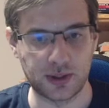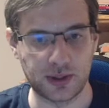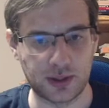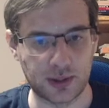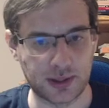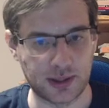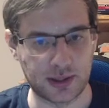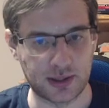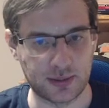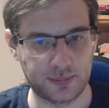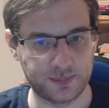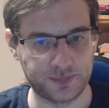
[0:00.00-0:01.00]

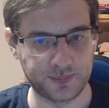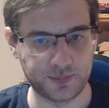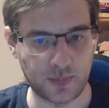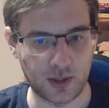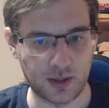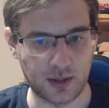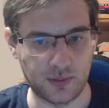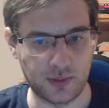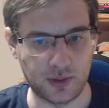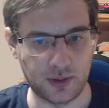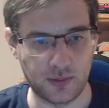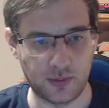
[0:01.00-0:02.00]
success.
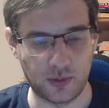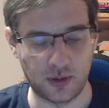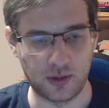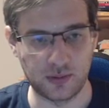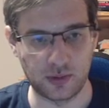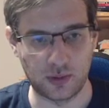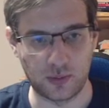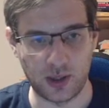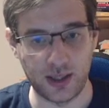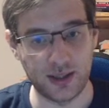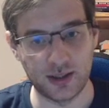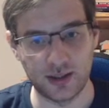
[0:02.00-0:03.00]
Definitely for
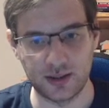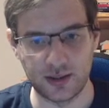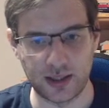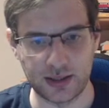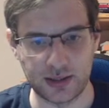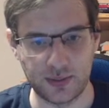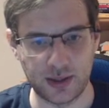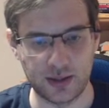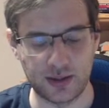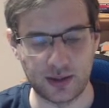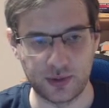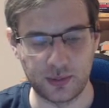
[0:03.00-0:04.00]
white, and yeah, it's very
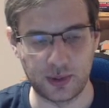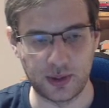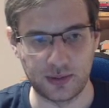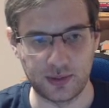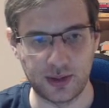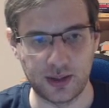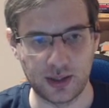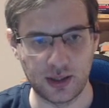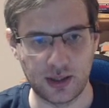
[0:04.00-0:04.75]
tough to play with.